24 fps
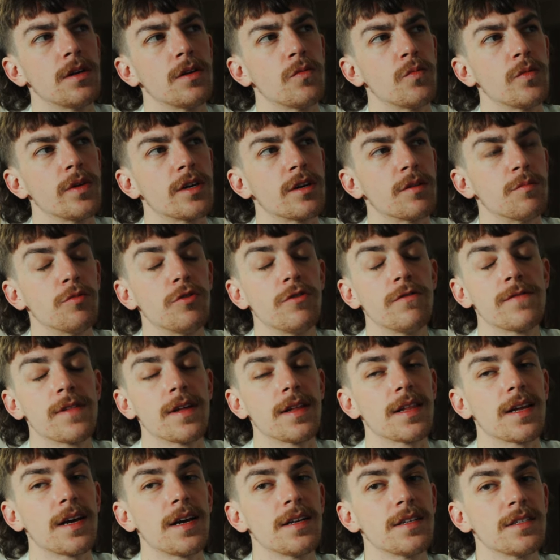we can move the
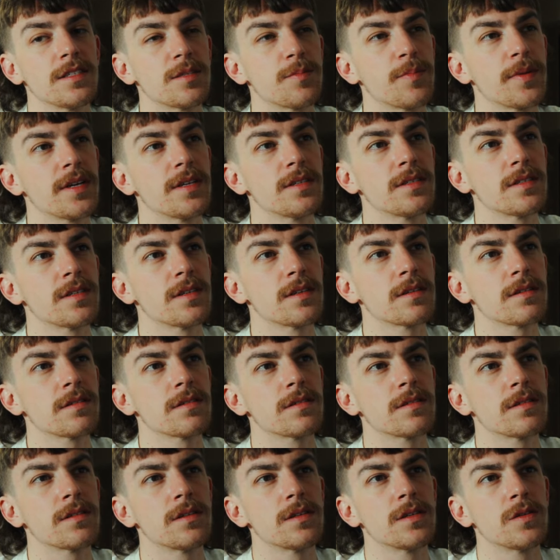line spacing,
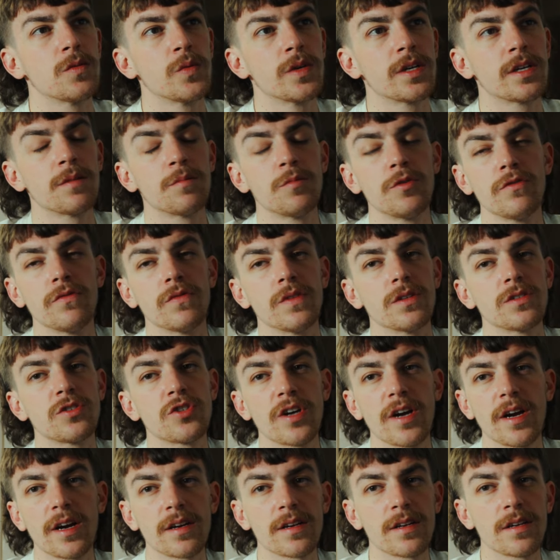we can move the
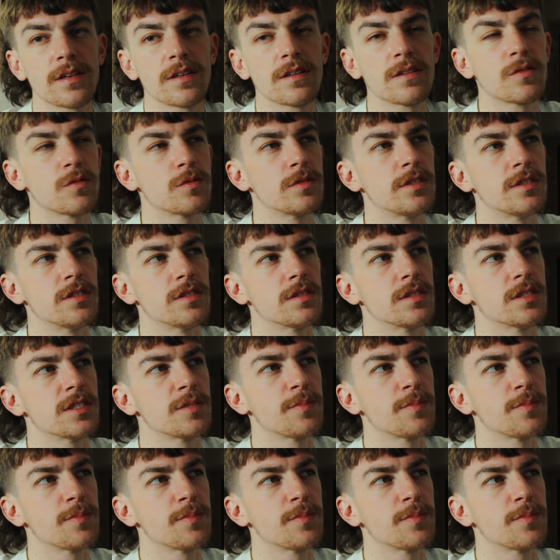tracking, which is the